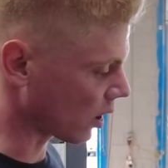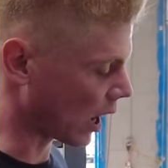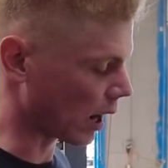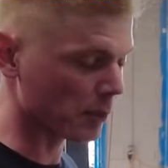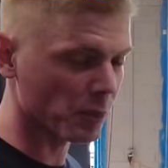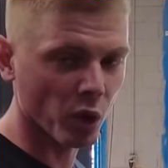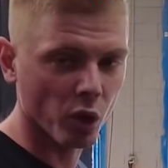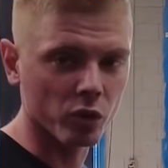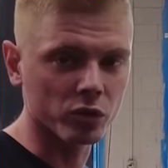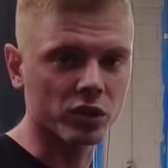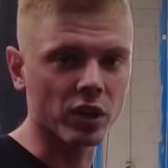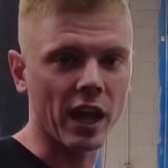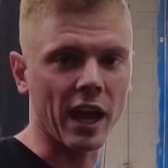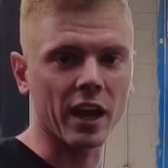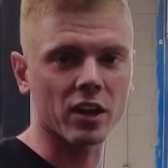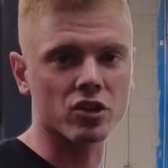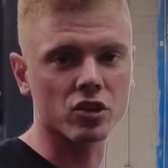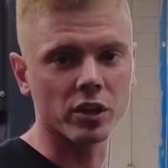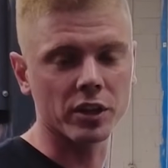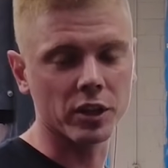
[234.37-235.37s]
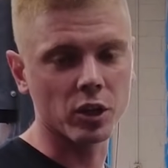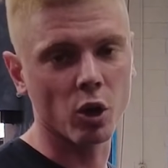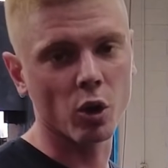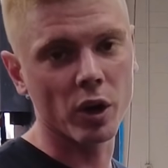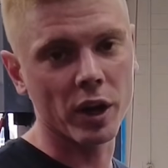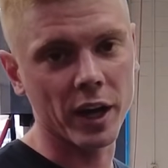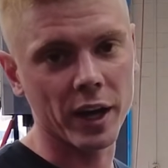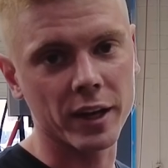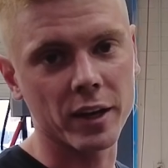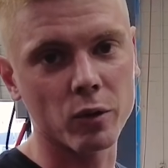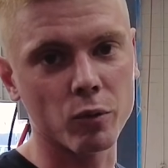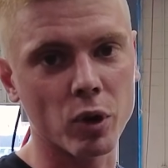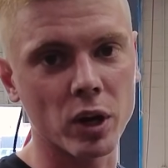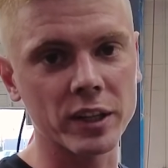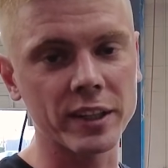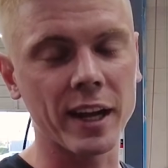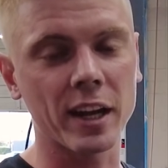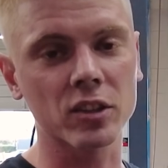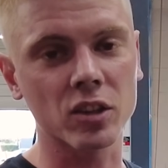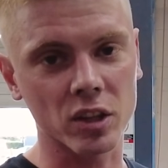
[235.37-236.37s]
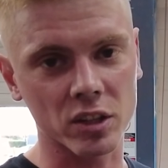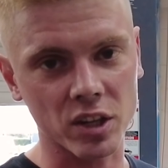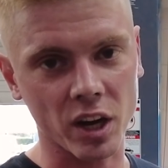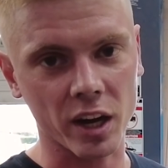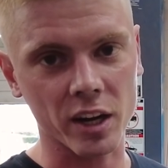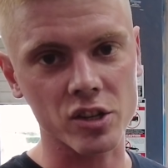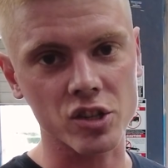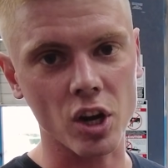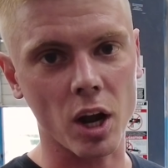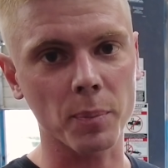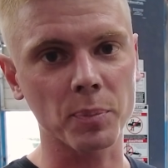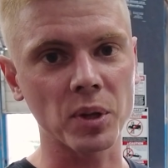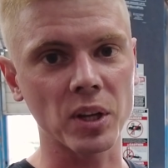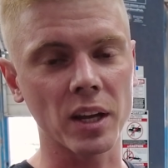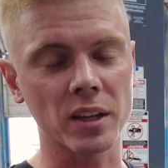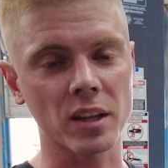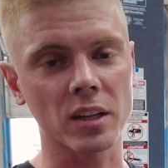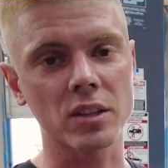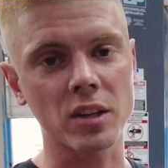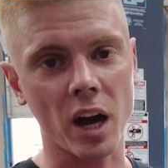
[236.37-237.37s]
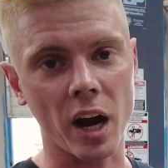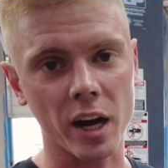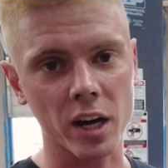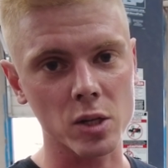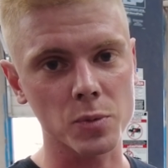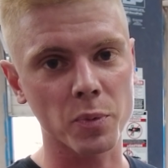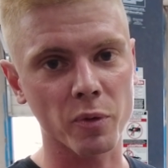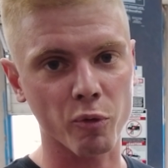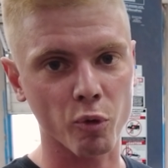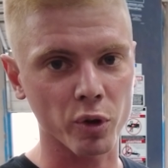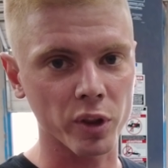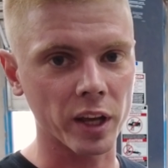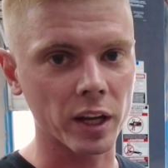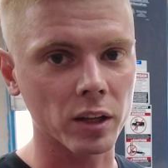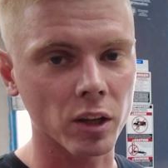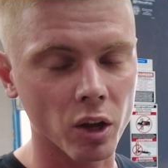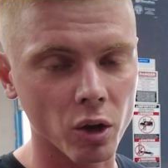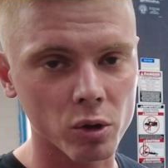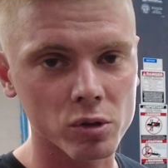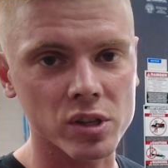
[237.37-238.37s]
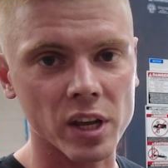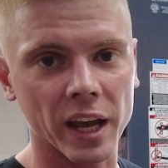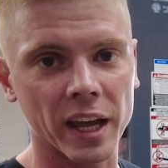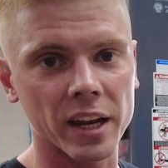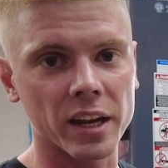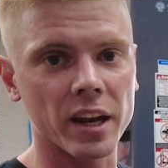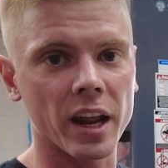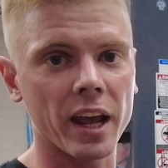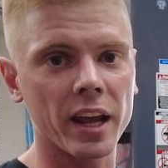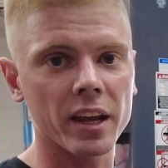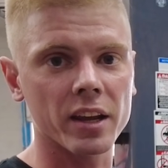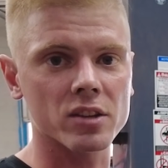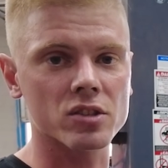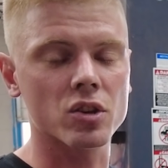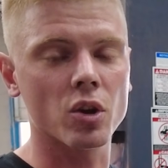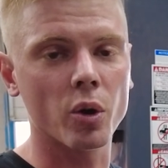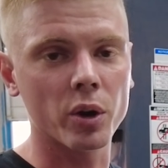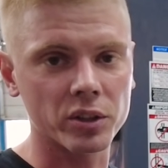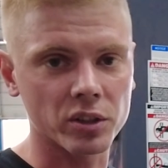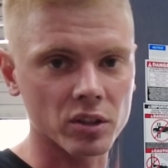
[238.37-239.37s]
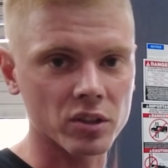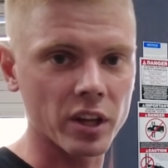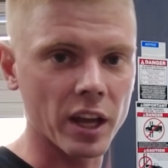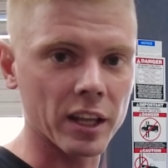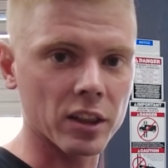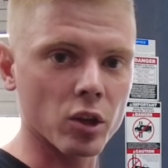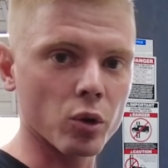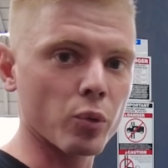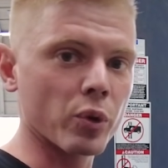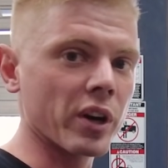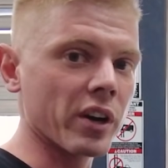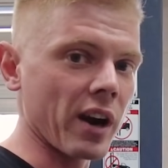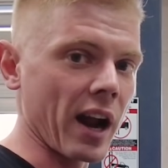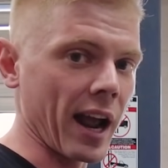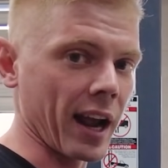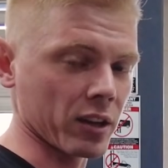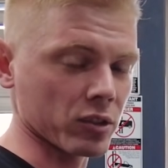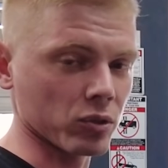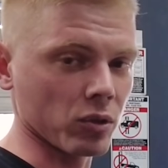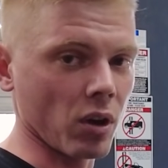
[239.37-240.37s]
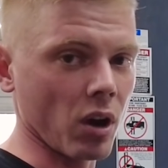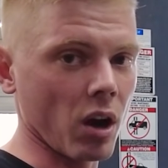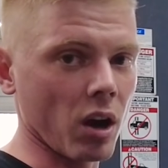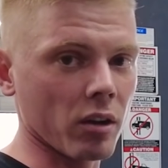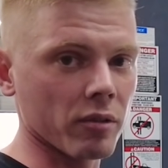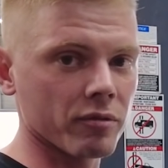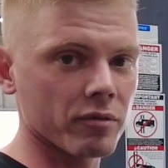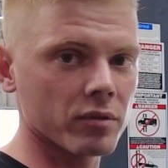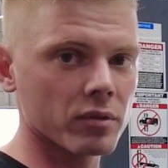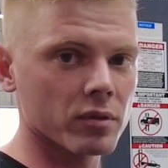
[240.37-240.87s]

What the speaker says: I'm going to actually go ahead and run down to the tire shop to get the tires before they close, and Nate is going to take the rear axle off.